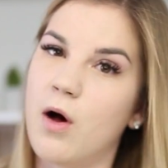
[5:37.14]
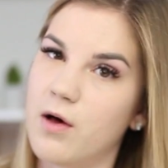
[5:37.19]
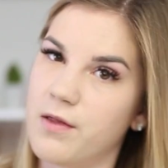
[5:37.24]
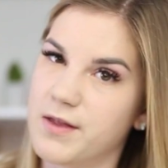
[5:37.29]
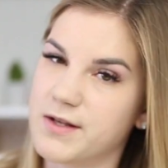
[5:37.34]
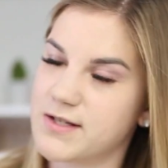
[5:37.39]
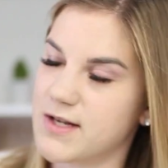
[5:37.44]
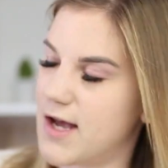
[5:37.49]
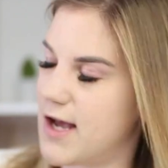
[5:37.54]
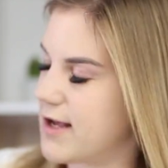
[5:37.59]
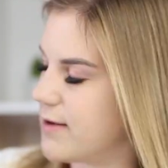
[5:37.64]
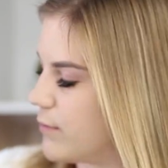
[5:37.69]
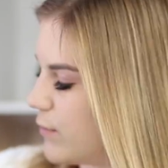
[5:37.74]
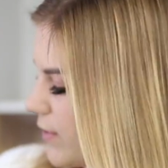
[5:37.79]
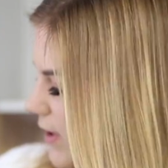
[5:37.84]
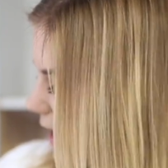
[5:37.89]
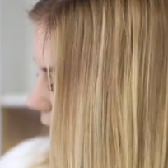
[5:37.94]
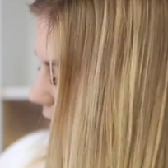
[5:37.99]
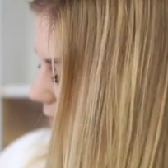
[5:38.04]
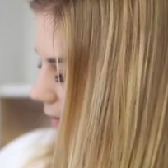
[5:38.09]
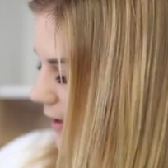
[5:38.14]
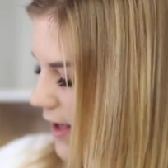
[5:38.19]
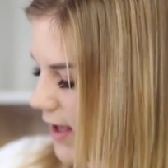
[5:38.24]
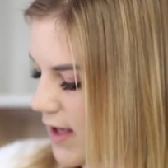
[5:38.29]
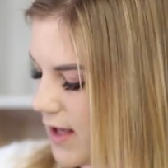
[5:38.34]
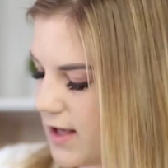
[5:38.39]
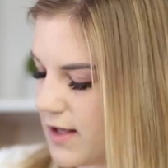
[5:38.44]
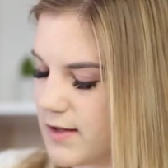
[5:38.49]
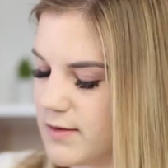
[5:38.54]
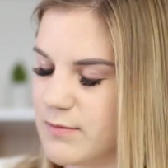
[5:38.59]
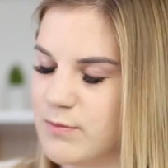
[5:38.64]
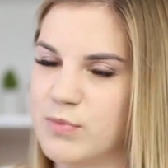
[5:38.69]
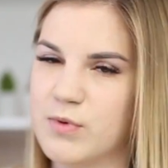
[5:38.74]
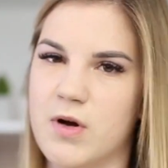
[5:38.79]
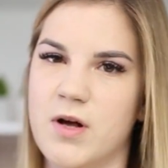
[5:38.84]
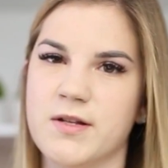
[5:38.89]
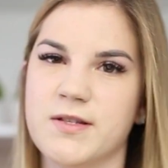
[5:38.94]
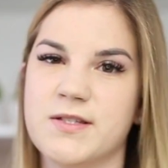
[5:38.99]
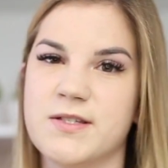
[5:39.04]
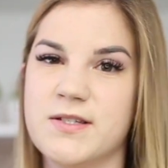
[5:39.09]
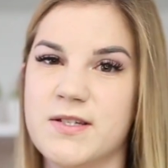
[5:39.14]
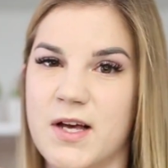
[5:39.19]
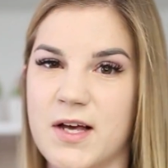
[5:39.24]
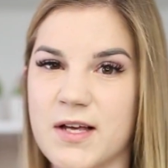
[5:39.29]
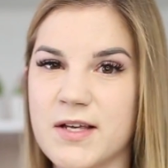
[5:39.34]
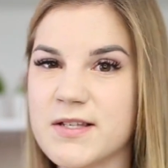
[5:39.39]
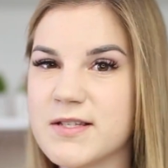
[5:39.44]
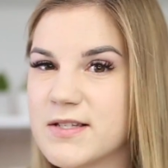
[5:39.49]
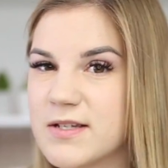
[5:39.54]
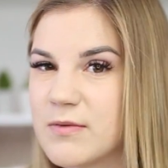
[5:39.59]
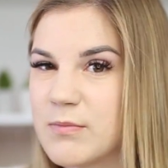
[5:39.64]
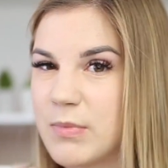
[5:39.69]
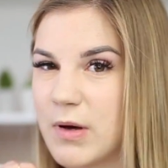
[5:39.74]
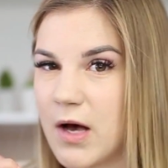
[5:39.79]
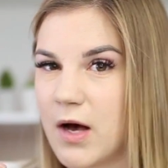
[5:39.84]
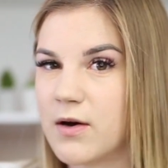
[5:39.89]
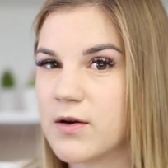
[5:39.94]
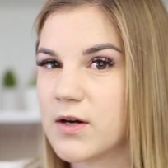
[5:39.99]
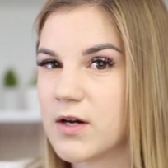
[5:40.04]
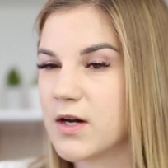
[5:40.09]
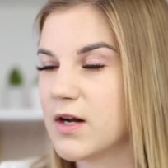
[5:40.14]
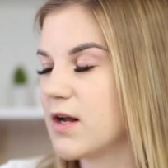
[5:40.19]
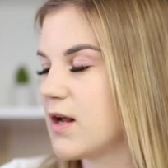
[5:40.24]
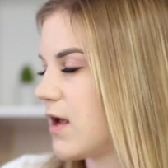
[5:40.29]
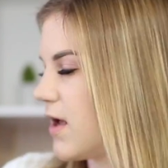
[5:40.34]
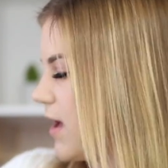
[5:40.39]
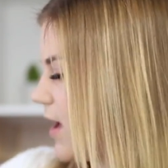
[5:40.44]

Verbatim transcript: all the time. We have a bronze dust powder.